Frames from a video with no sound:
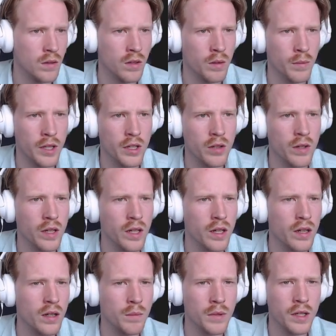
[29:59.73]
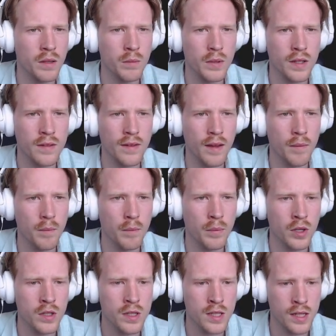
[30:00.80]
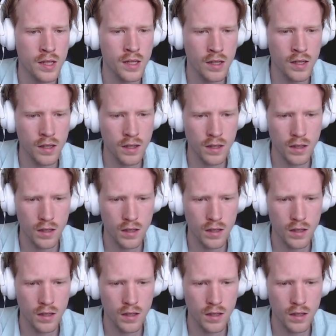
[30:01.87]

What am I doing here? I'm getting mixed up. Person.